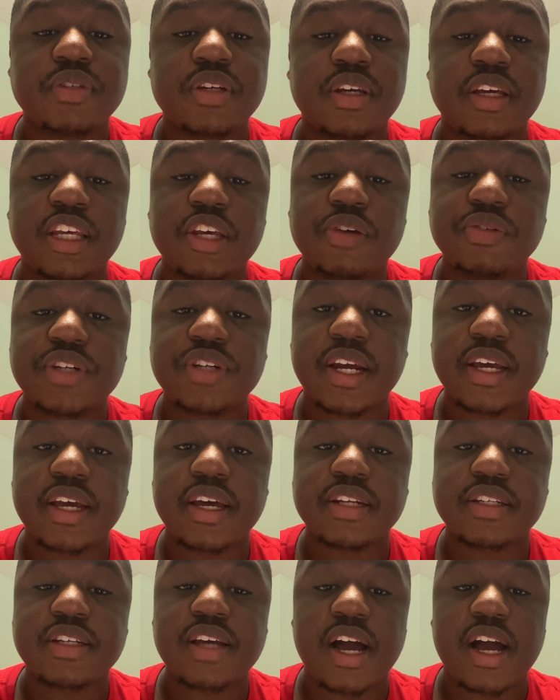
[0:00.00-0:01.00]
He was trying to get
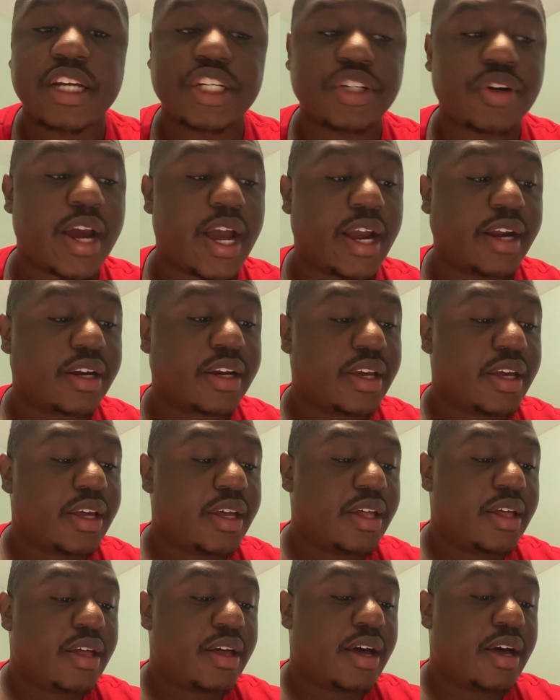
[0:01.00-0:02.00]
his contract.
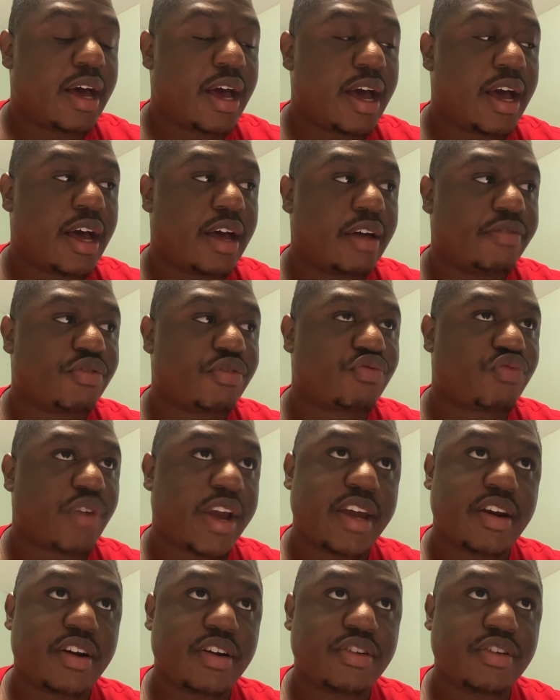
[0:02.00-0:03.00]
The
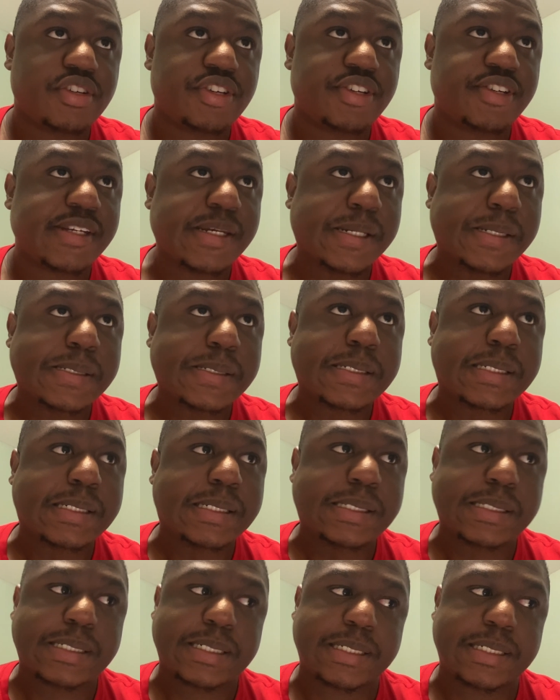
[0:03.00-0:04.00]
Raiders,
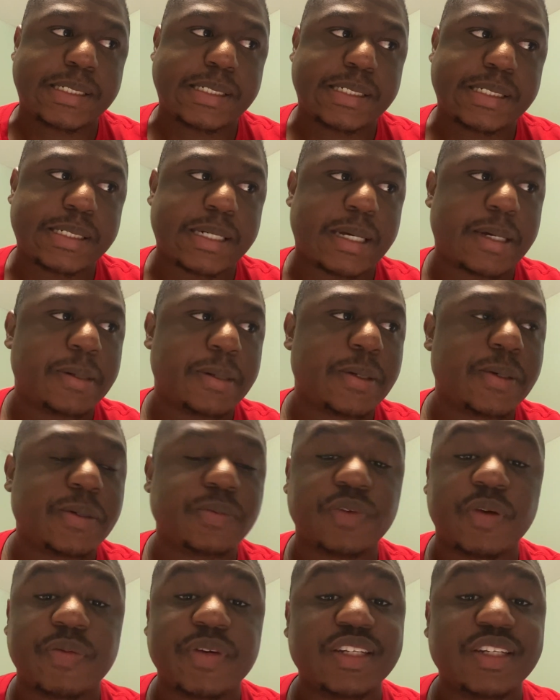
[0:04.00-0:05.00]
I don't
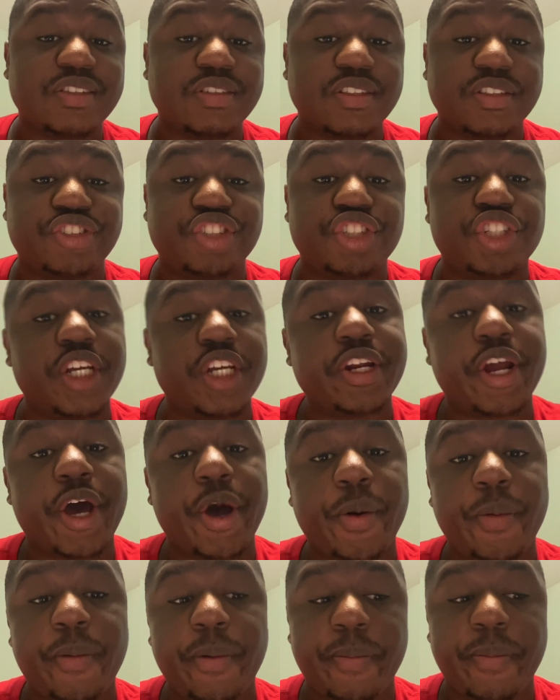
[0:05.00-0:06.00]
know. I mean, it's
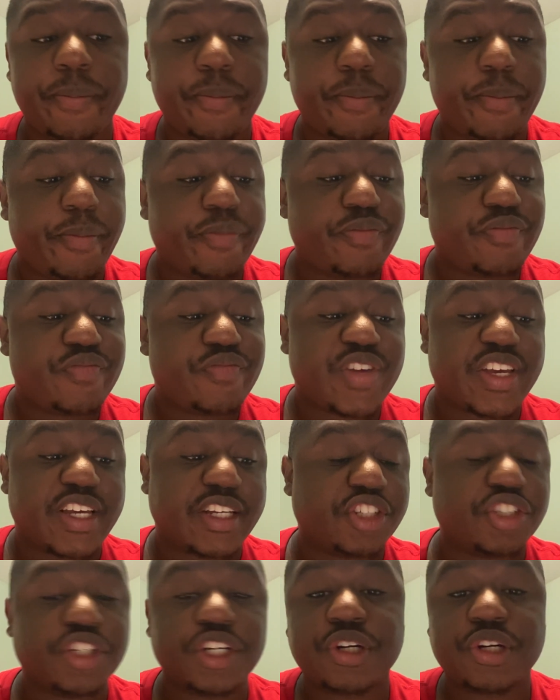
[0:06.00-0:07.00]
Geno
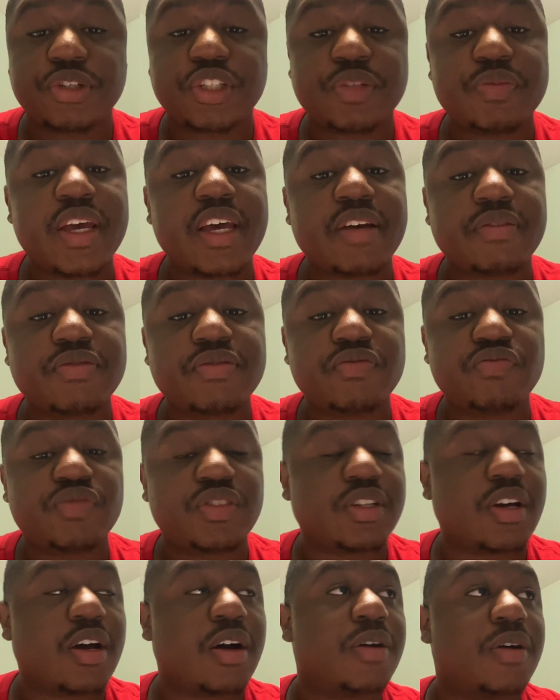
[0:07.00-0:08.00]
Smith.
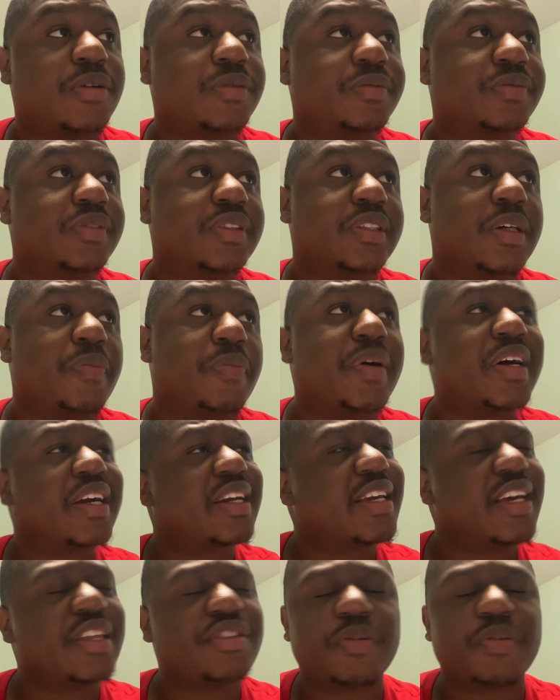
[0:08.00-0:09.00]
So, but
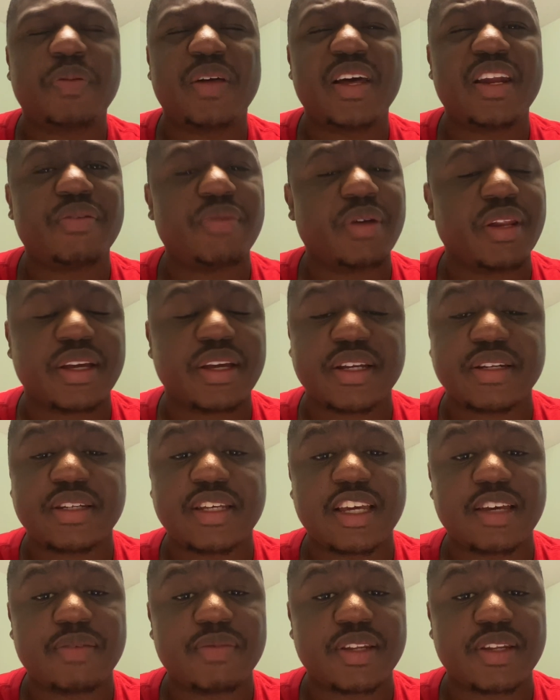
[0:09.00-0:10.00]
again, they're playing a really good
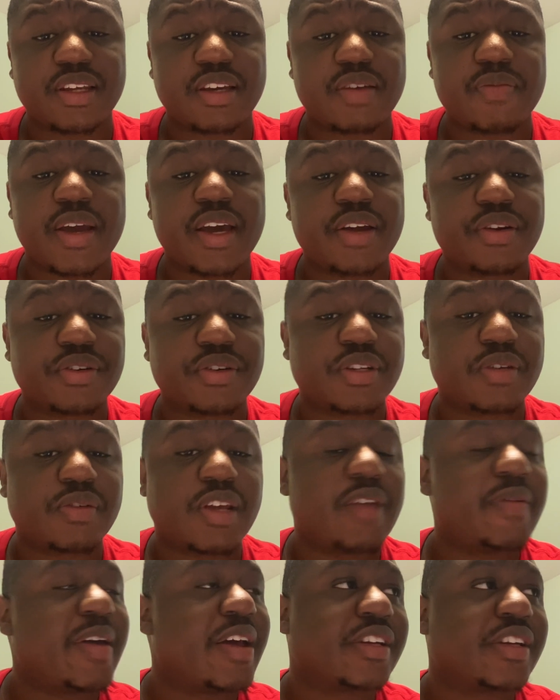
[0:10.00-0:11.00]
team in the Commanders. The
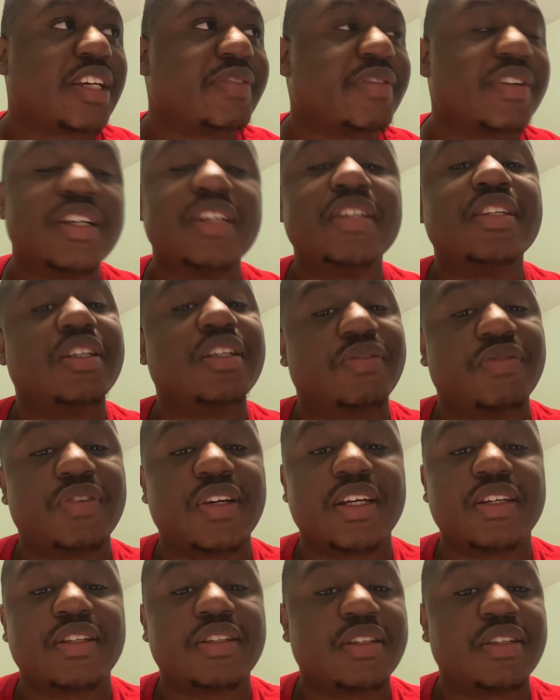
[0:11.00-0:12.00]
Commanders have a good
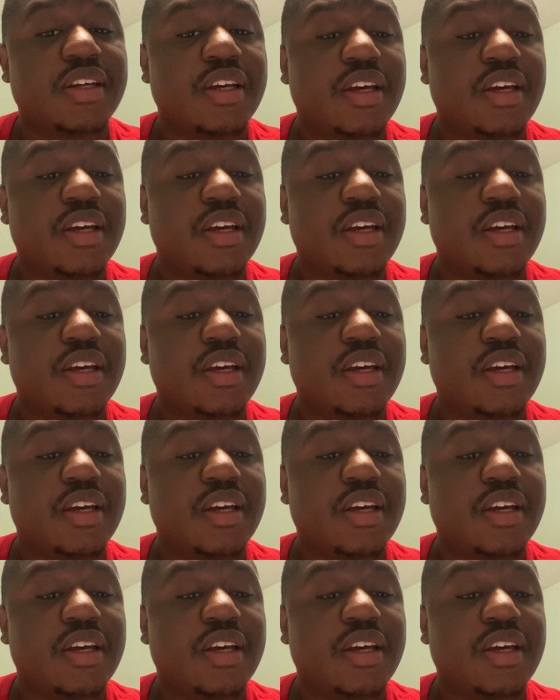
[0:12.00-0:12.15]
defense.